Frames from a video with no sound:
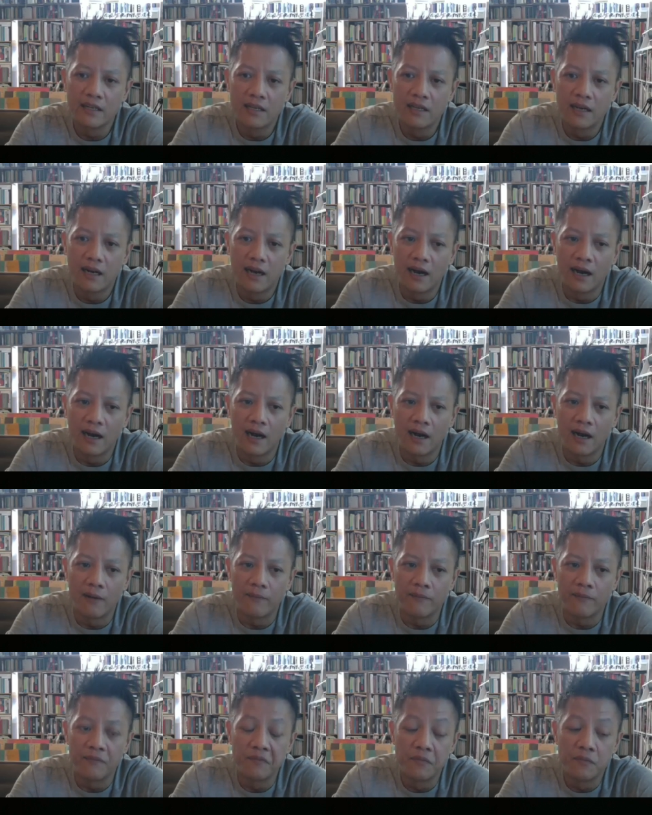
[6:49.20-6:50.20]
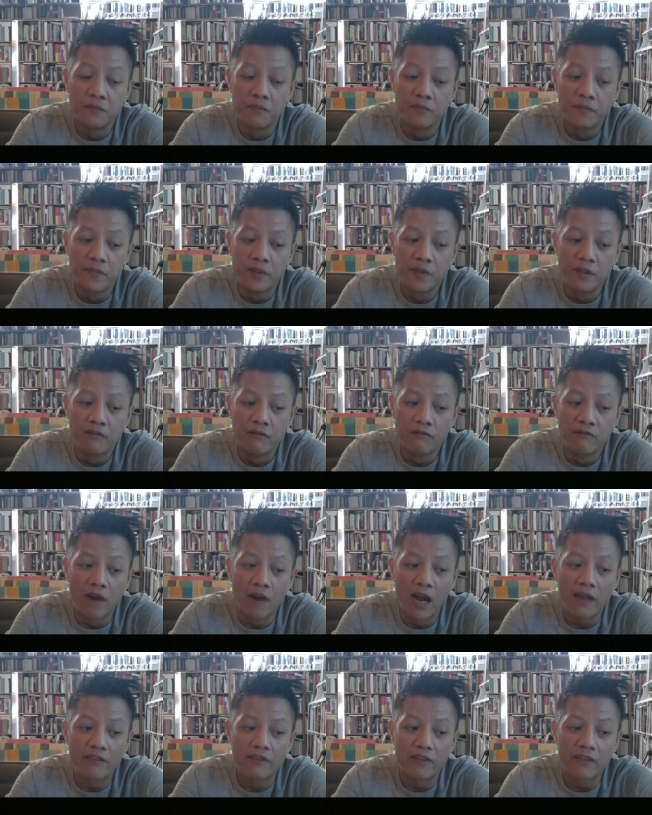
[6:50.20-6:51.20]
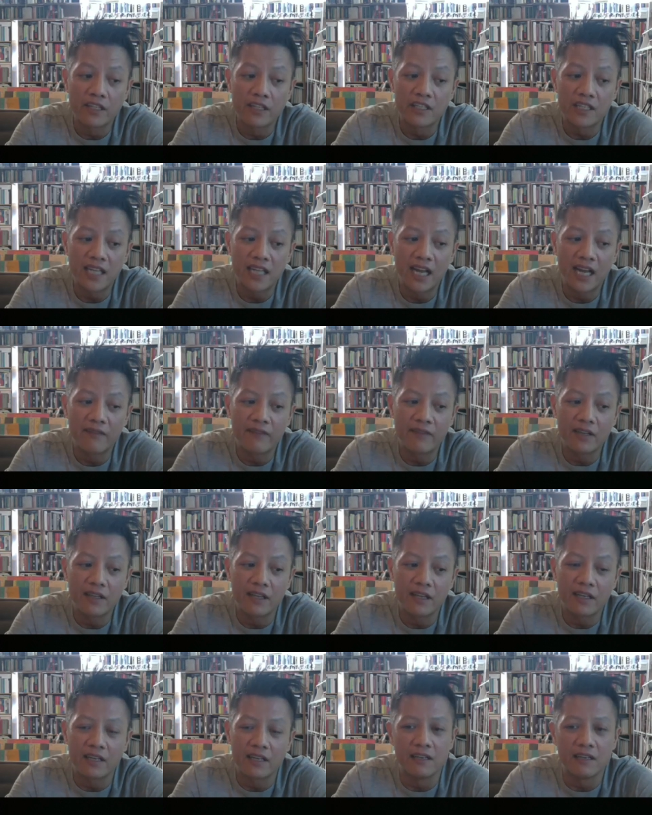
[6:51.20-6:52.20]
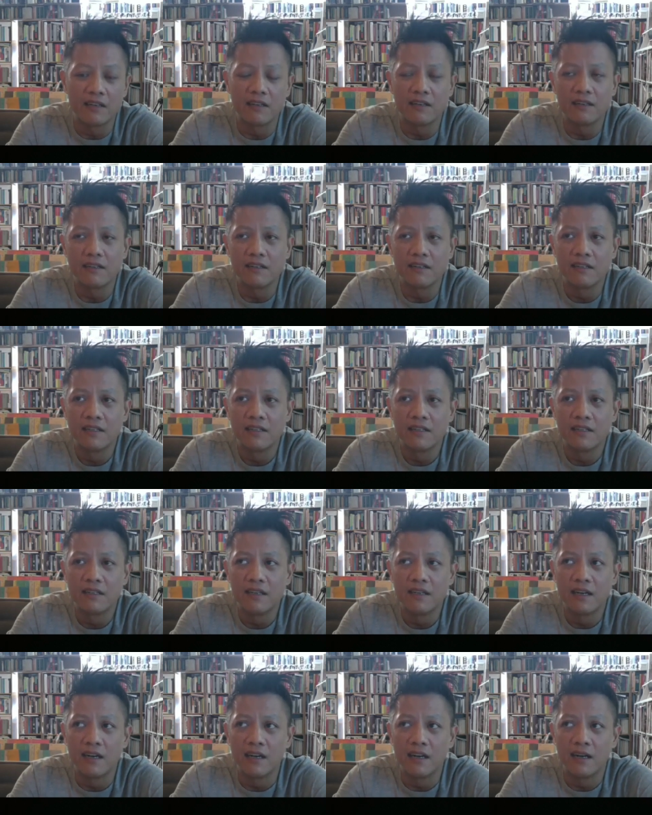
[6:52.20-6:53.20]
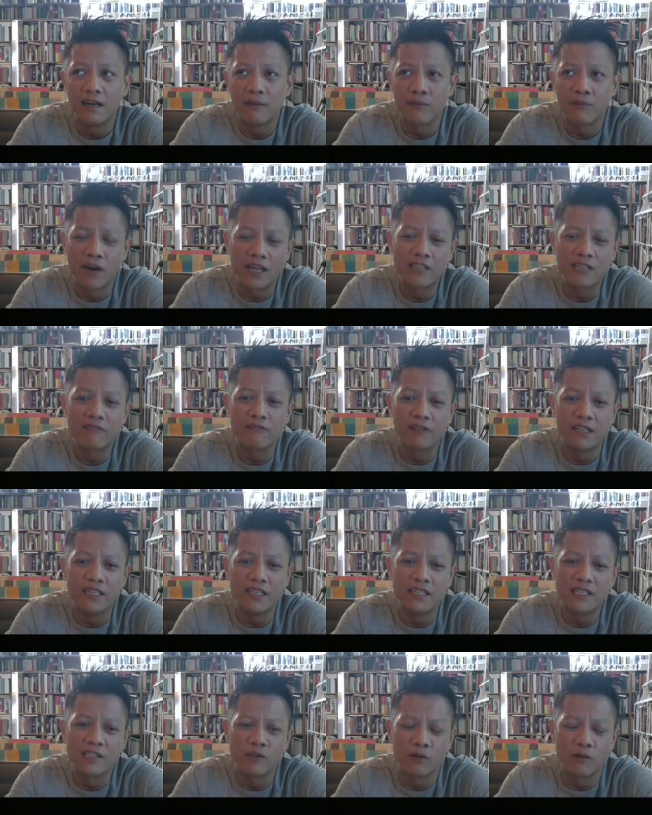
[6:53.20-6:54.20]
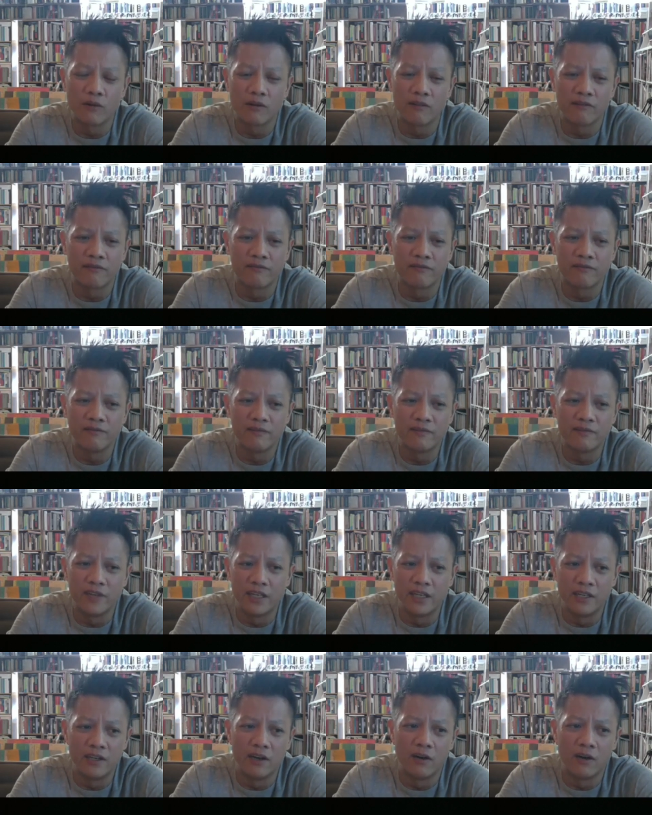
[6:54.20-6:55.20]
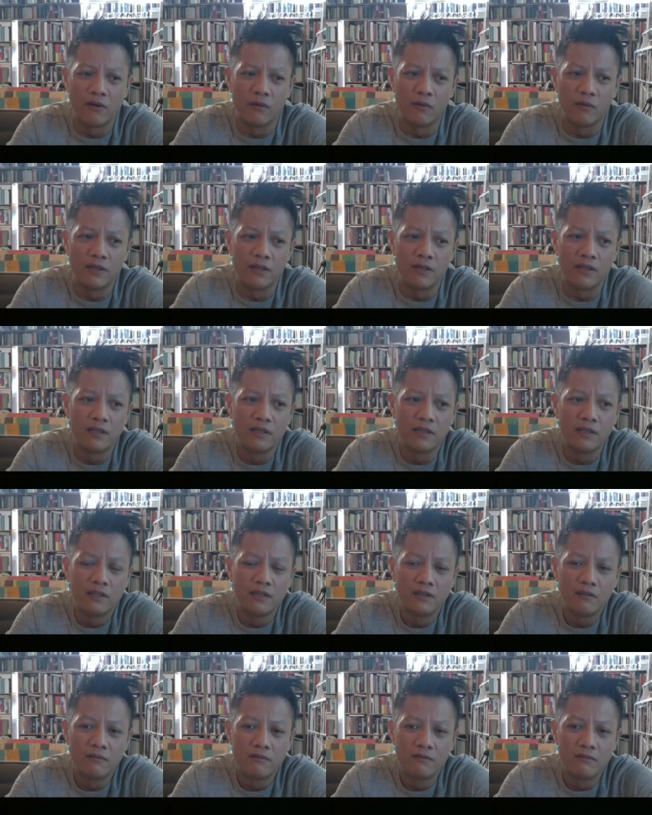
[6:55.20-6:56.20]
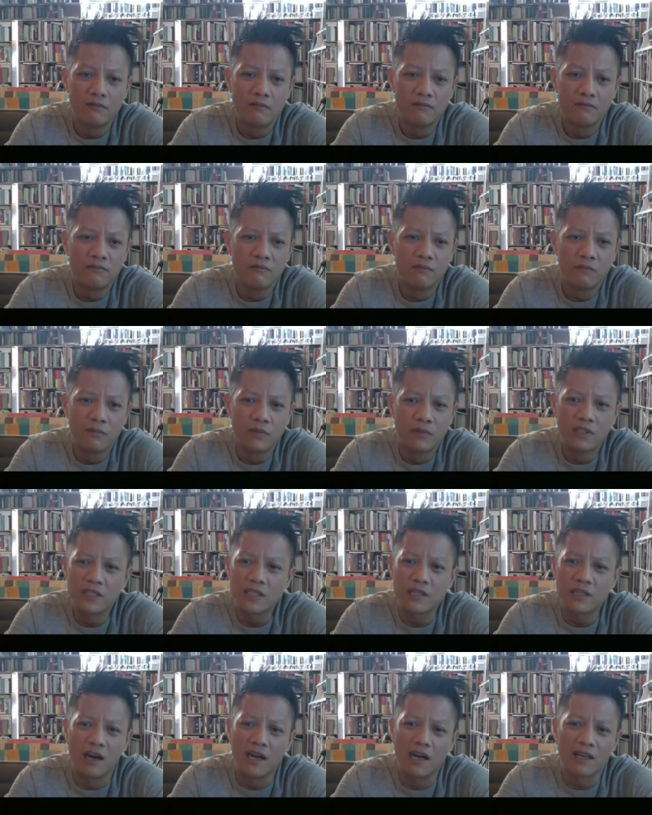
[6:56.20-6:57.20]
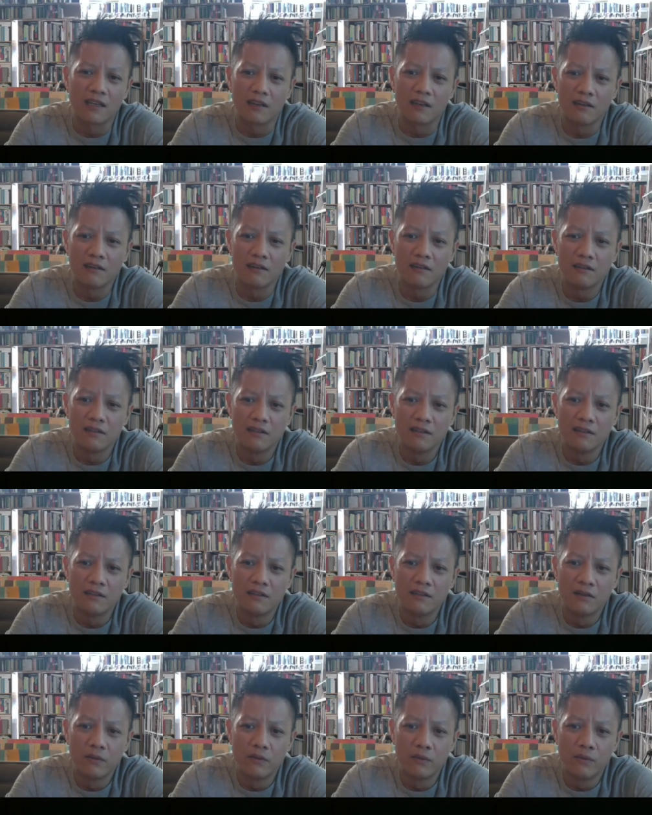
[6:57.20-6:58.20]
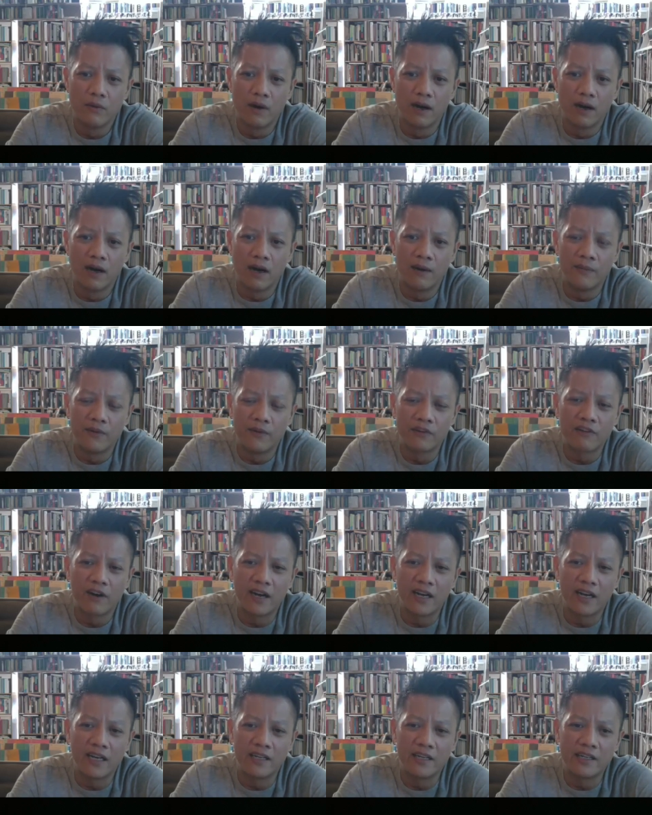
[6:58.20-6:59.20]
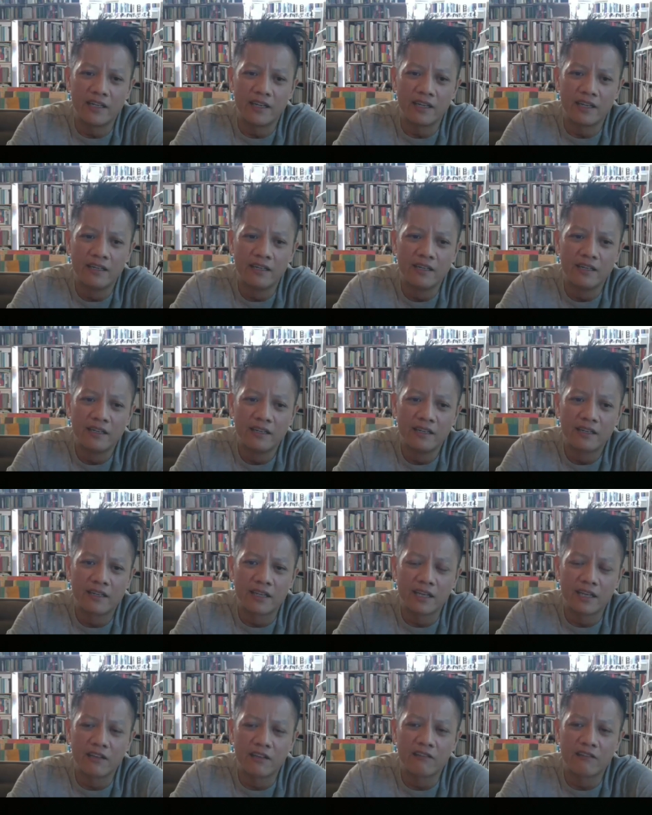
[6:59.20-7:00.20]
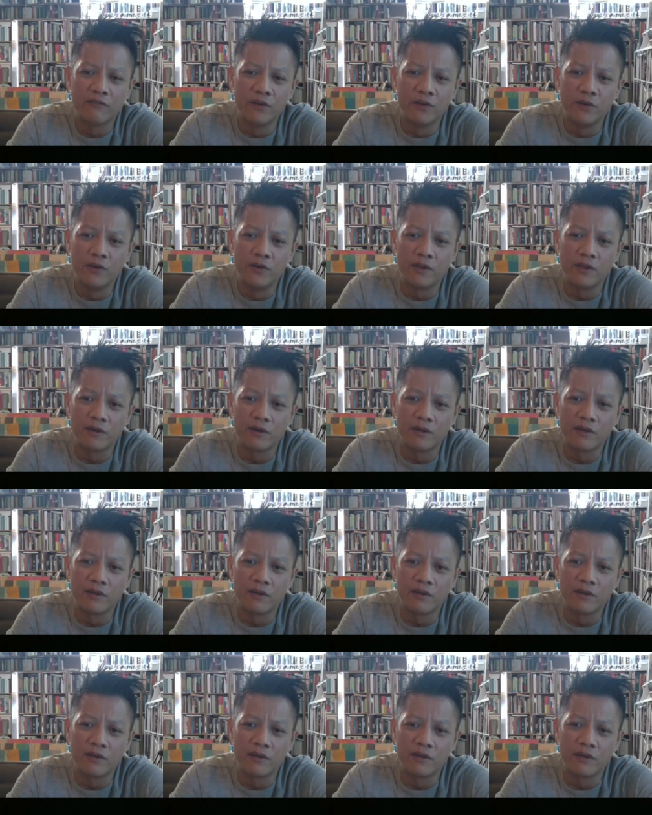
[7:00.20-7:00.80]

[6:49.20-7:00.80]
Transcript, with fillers: Um, rather than just having like an, uh, a press release sort of video, we, we're just talking um, and trying to think through the